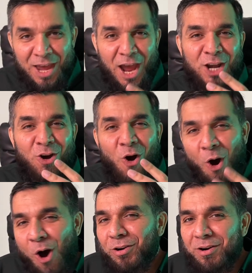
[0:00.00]
And
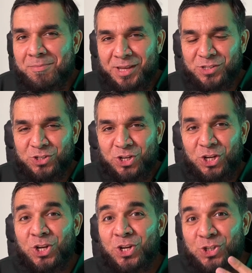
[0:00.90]
all our
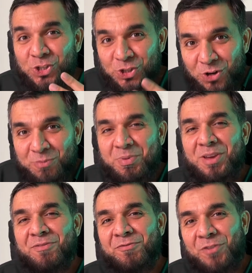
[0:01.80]
messaging should
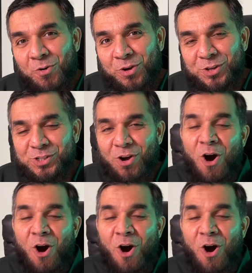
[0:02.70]
be focused